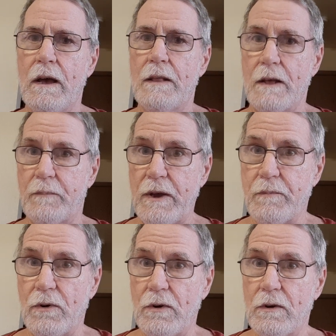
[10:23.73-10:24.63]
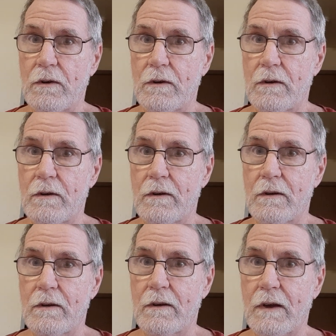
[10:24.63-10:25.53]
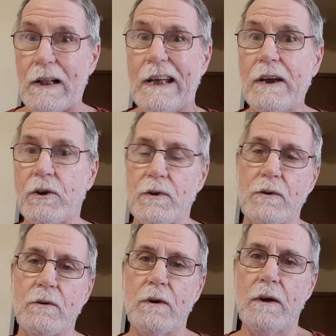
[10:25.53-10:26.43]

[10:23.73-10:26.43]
that people cling to.